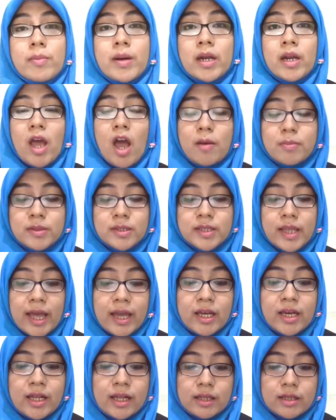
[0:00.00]

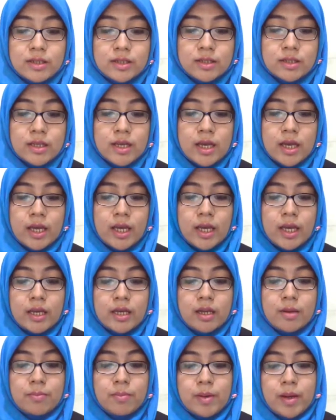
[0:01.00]
obstacles in
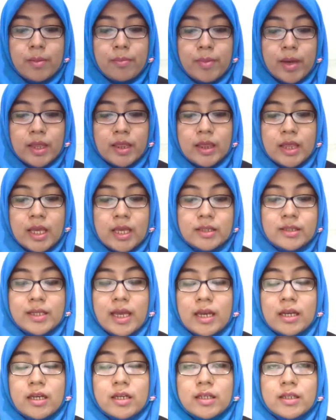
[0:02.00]
implementing
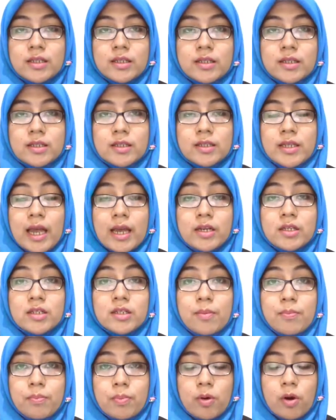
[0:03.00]

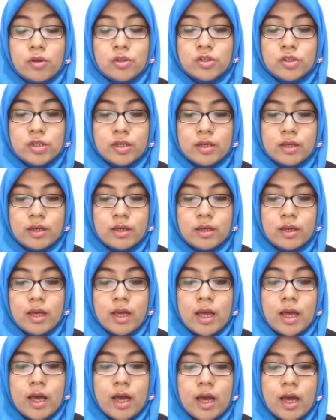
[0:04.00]
science approach.
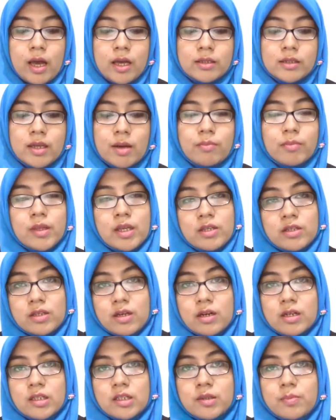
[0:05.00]
Some
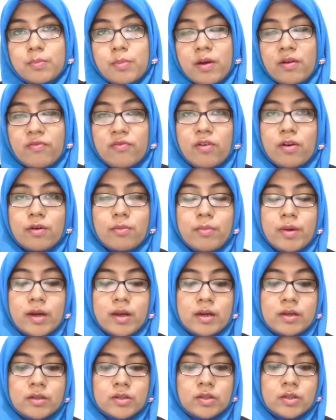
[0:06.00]
teachers'
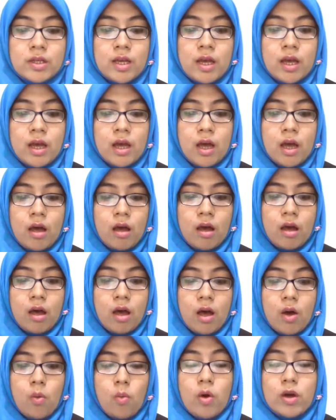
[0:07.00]
performance
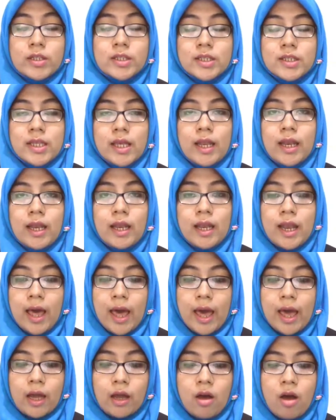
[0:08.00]
was still
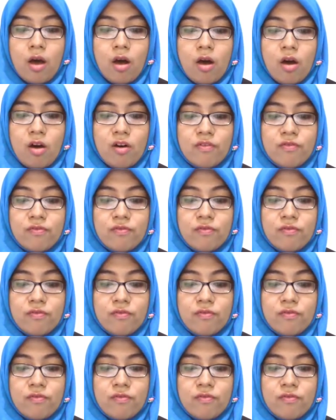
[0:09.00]
lack of